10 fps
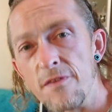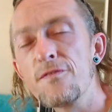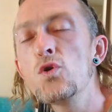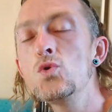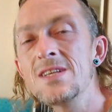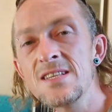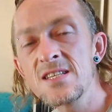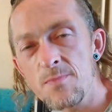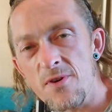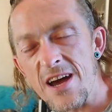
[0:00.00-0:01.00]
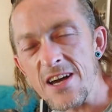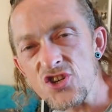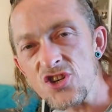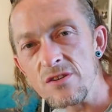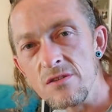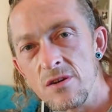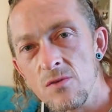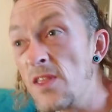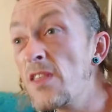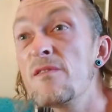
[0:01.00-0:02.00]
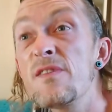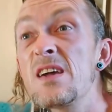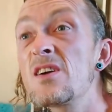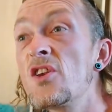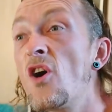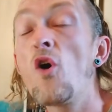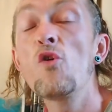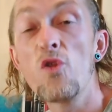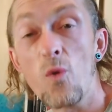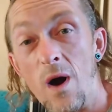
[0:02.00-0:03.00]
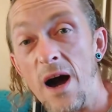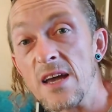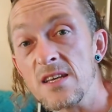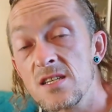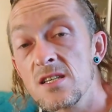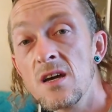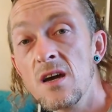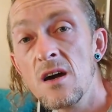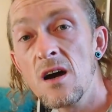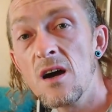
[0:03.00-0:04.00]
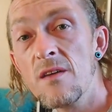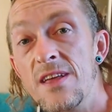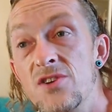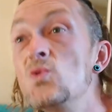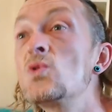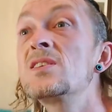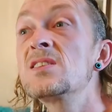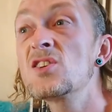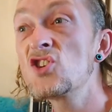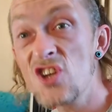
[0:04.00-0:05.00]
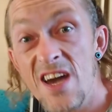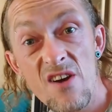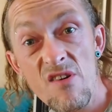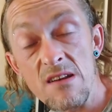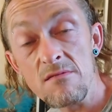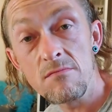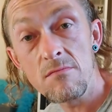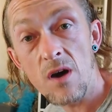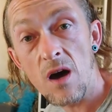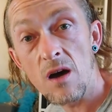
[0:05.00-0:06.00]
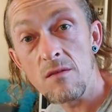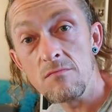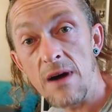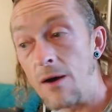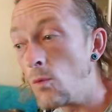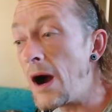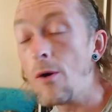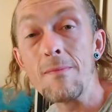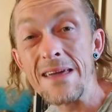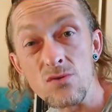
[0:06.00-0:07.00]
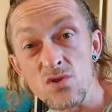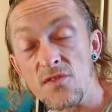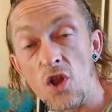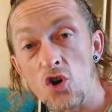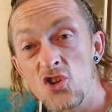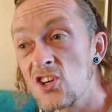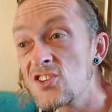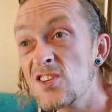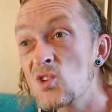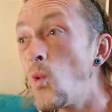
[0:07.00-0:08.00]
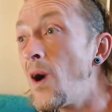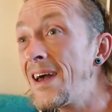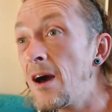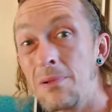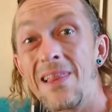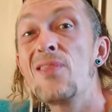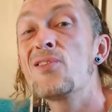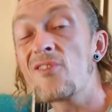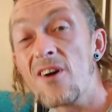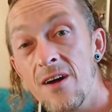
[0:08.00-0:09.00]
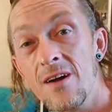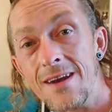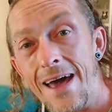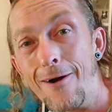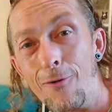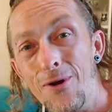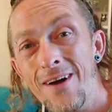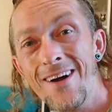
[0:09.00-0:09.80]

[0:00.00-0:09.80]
for food inspiration, whether they're vegan or otherwise, uh, then do consider sharing Um, our, our meals vlogs, because there's quite a plethora now